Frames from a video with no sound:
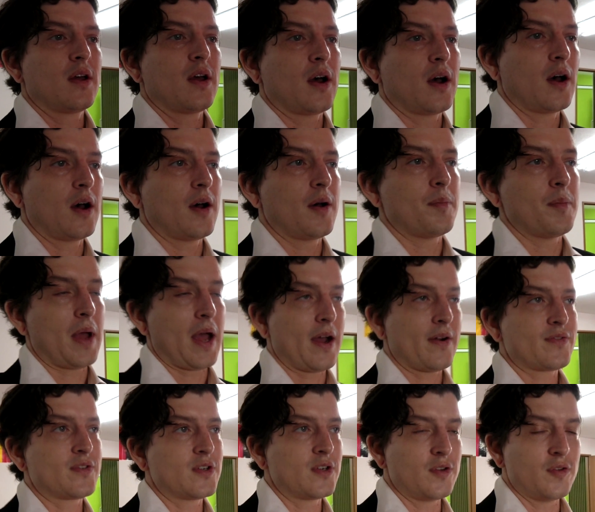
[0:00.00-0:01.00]

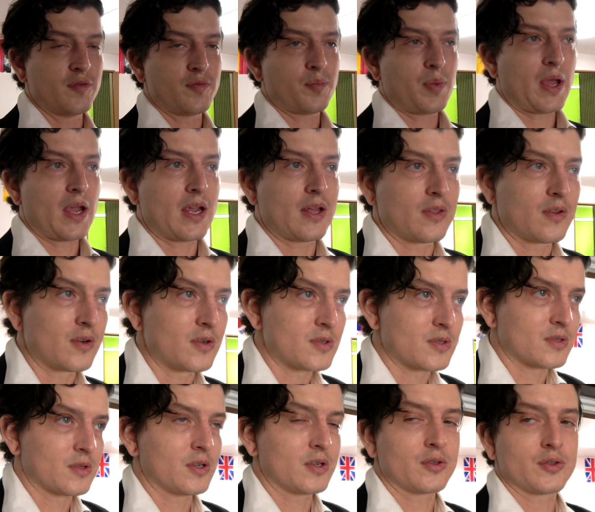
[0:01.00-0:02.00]
After you've paid,
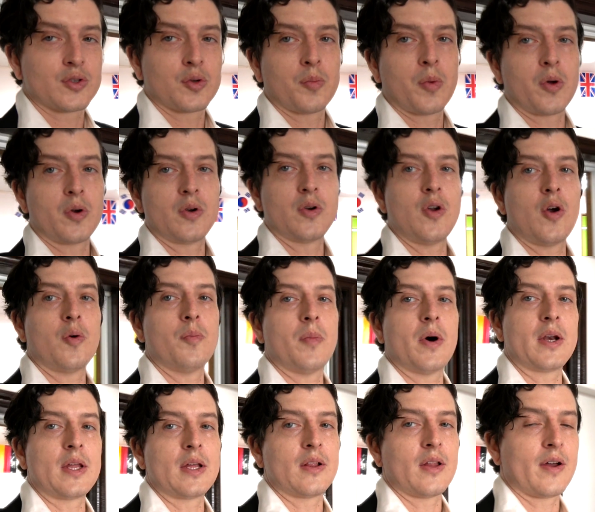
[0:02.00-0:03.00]
there's little to no
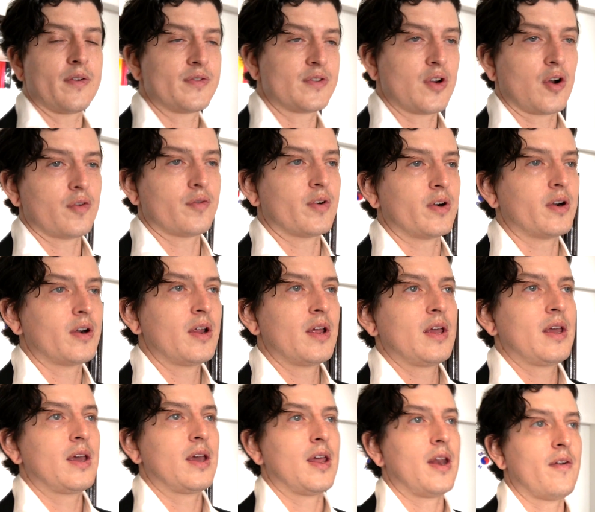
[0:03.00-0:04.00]
money left over,
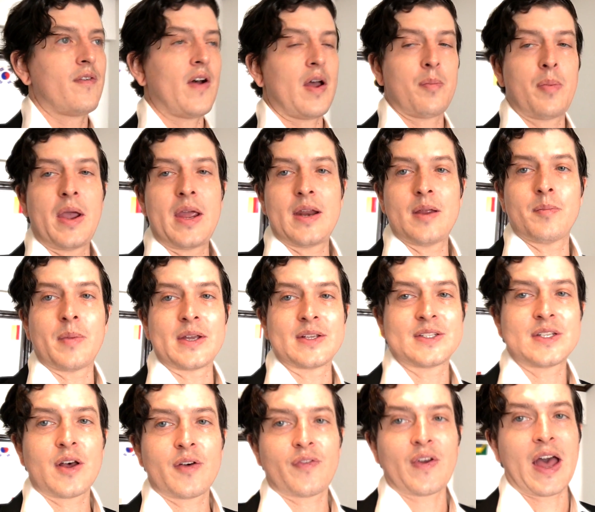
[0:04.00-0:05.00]
and if I paid it
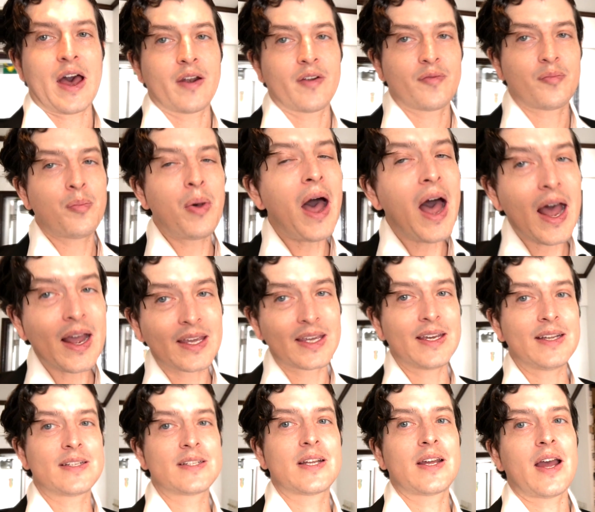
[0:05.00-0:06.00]
myself out of
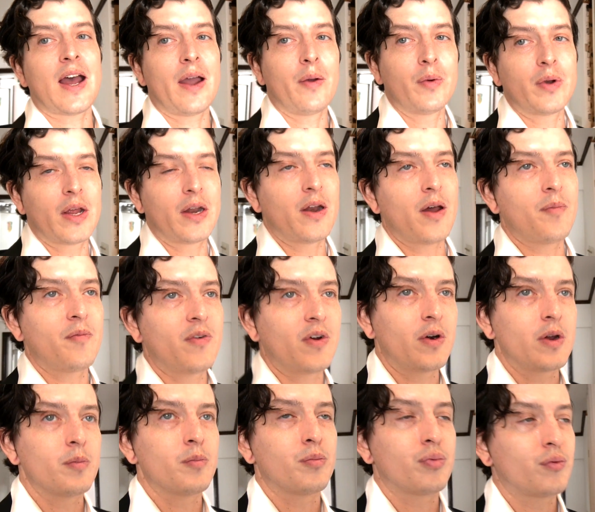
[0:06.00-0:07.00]
pocket, I would end up
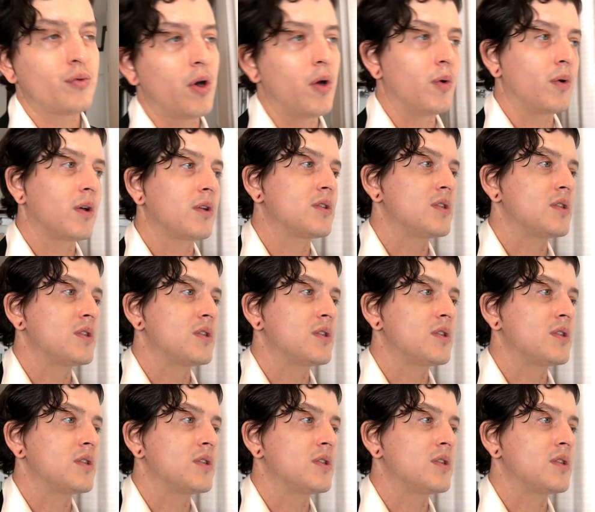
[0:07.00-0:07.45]
very broke.